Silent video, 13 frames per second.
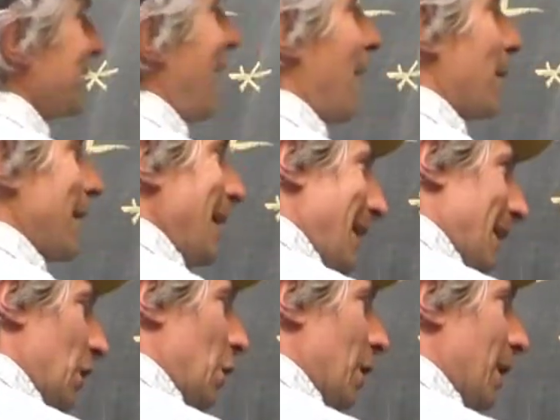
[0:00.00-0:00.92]
down
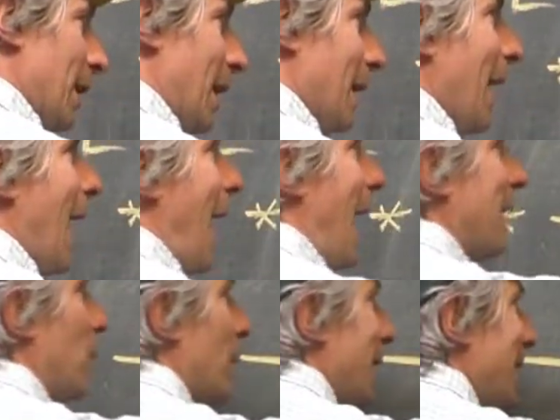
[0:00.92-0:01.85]
here, and
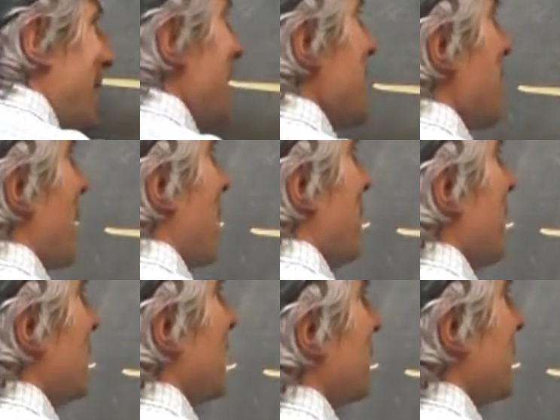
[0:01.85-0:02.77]
I want to keep
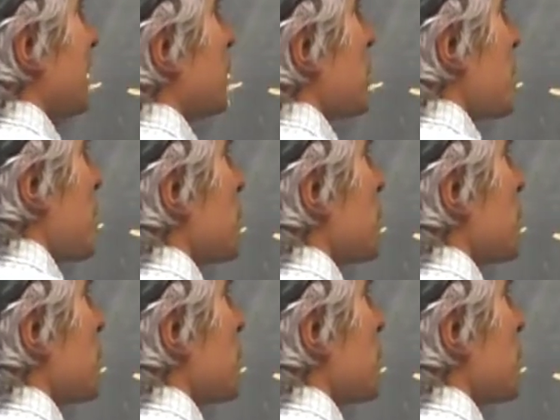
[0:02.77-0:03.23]
milliliters